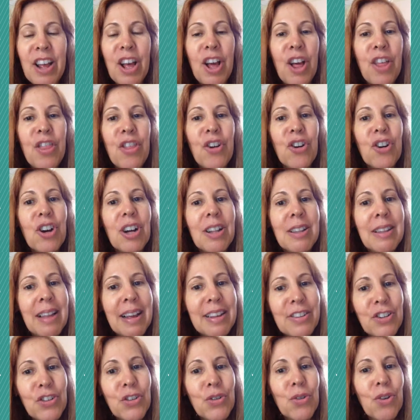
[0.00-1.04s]
their
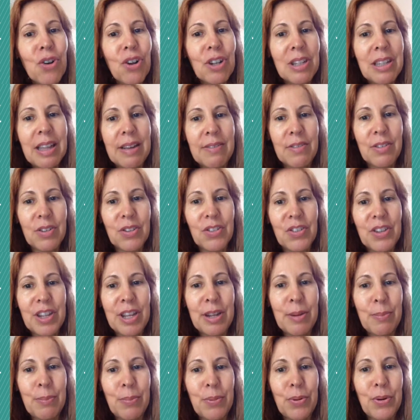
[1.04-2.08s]
cholesterol levels
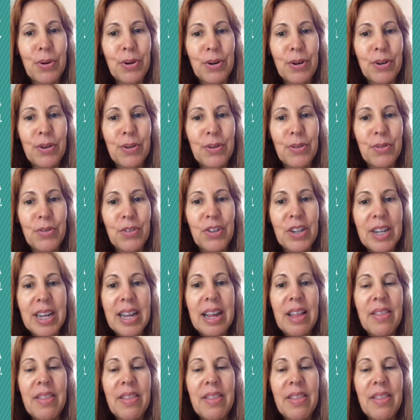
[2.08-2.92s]
improved.